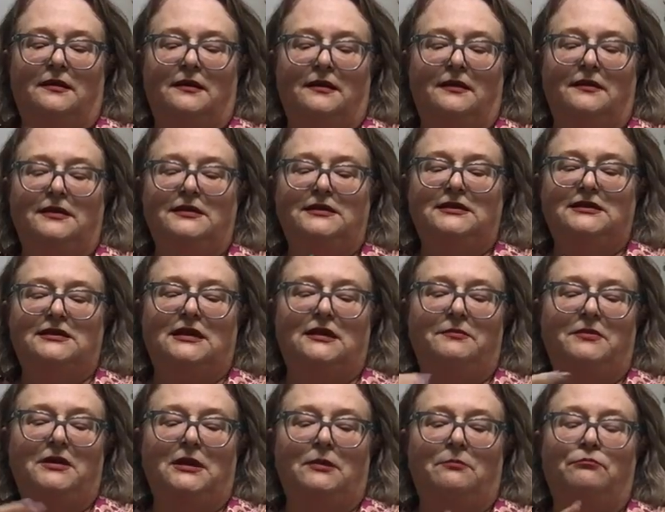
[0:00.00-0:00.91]
And this is going
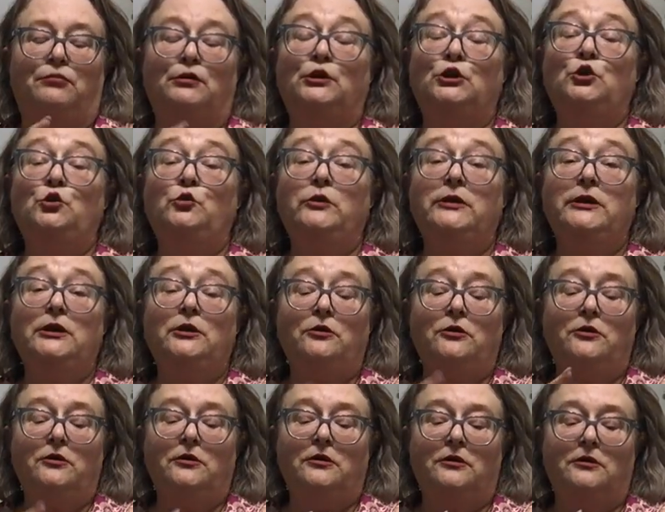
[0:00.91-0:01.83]
to be a
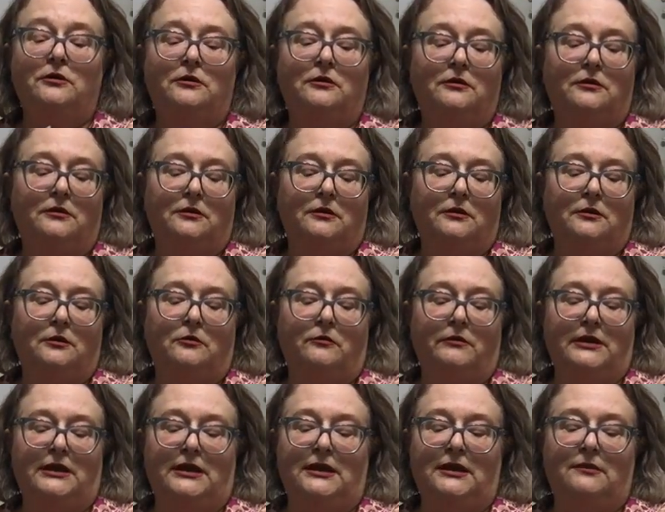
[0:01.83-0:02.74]
bluier
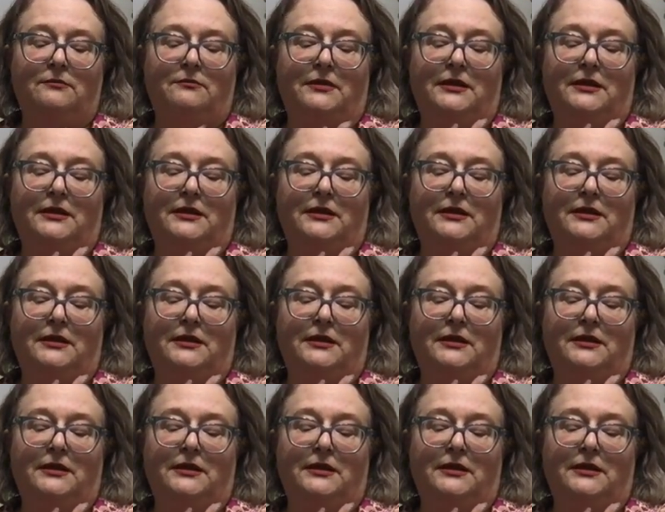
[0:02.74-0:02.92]
green,